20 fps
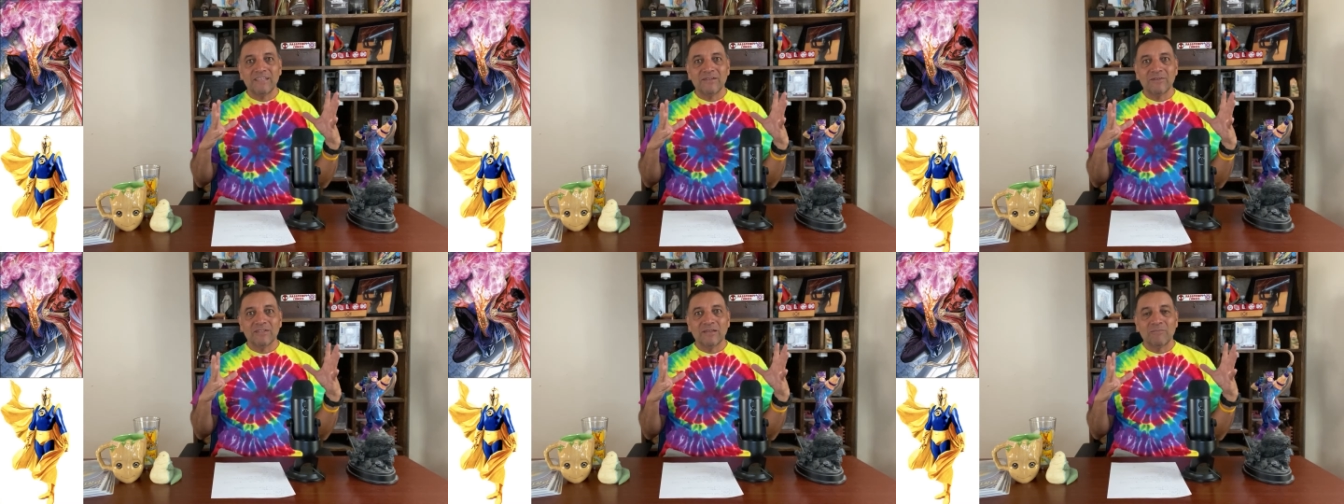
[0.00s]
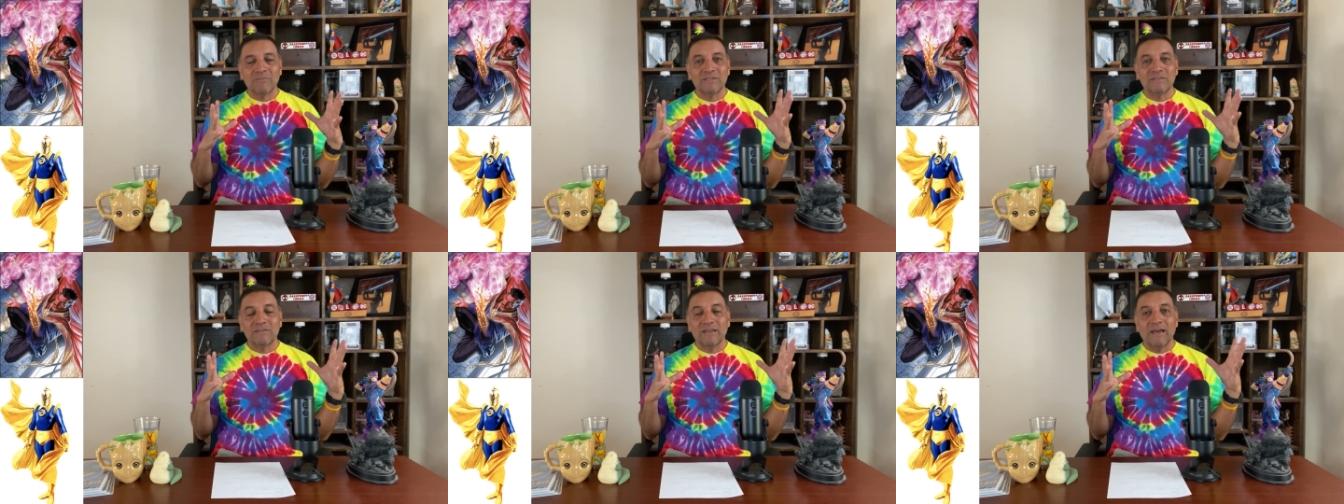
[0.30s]
You know,
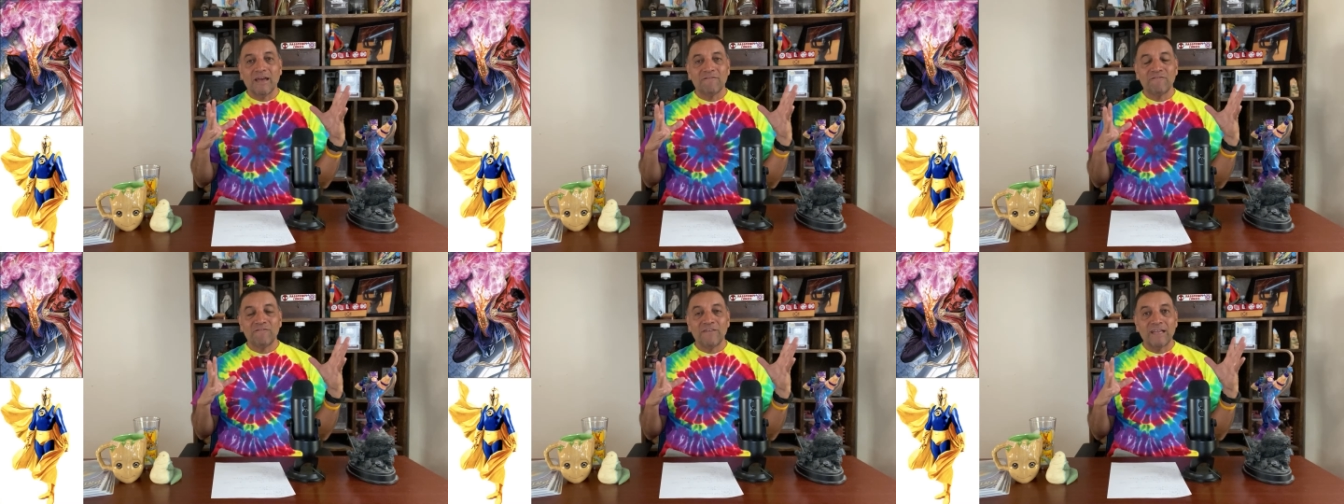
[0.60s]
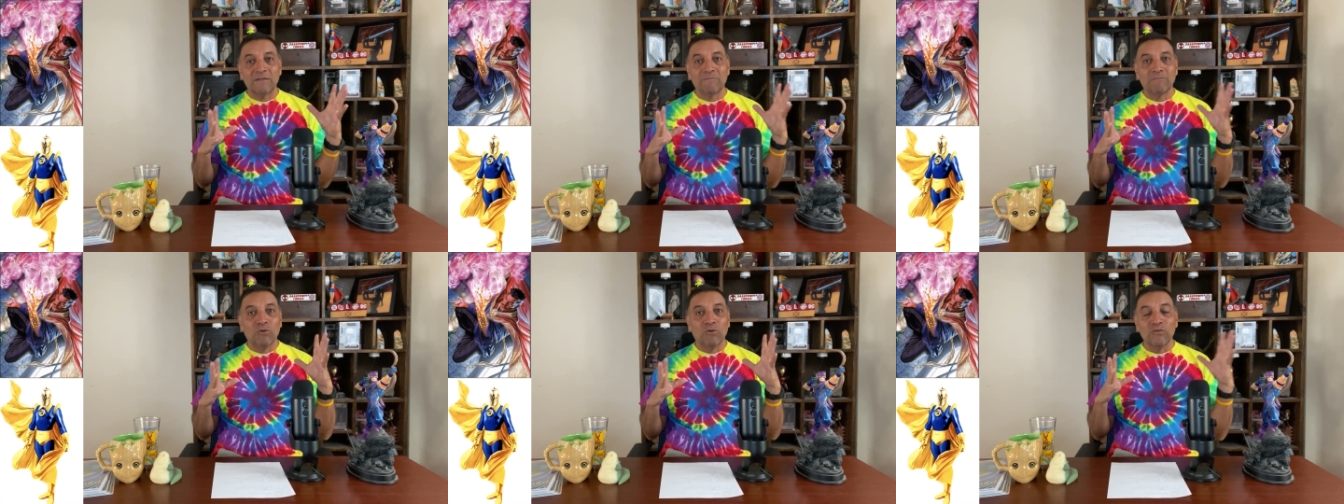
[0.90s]
that would
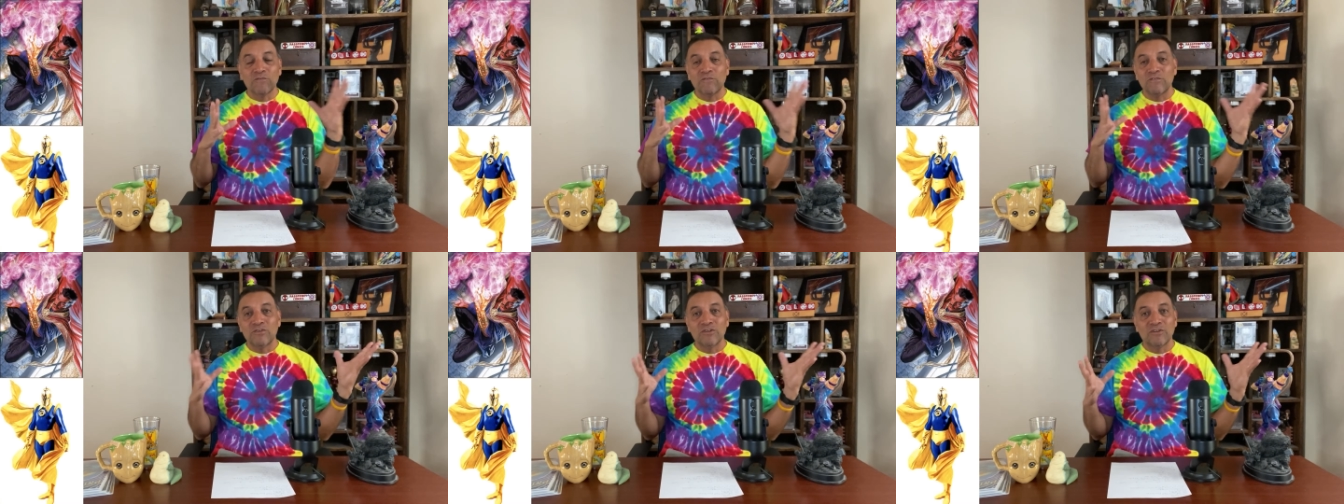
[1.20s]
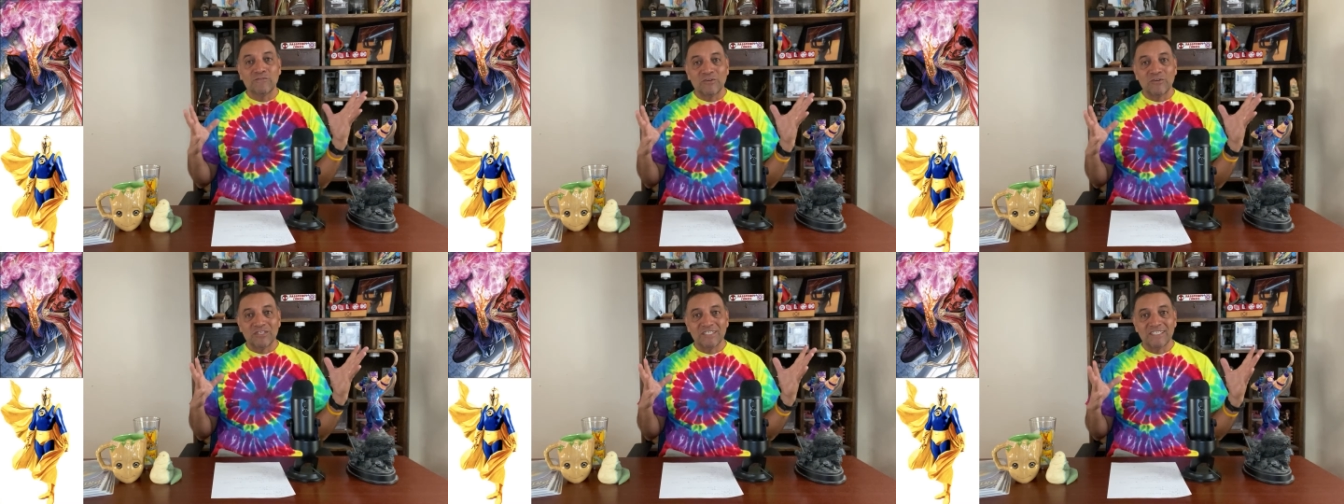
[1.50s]
affect both
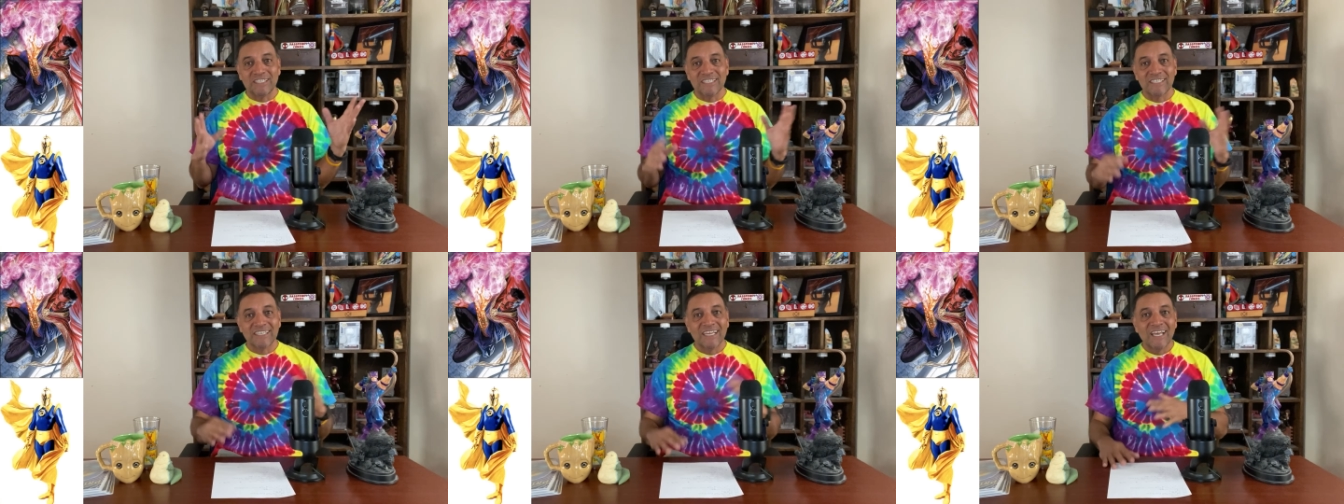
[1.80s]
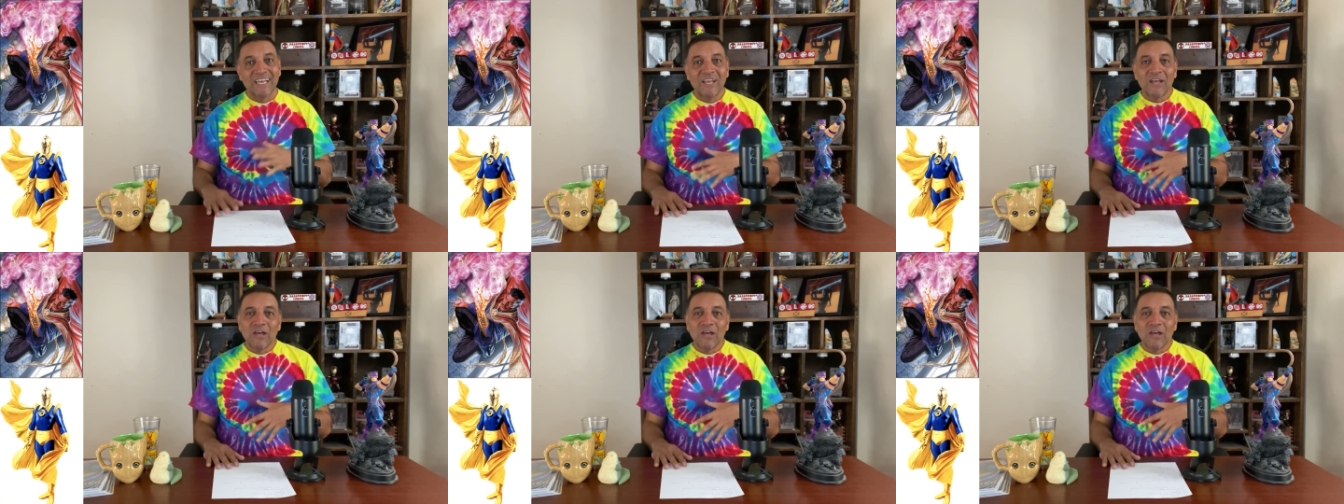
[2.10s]
universes.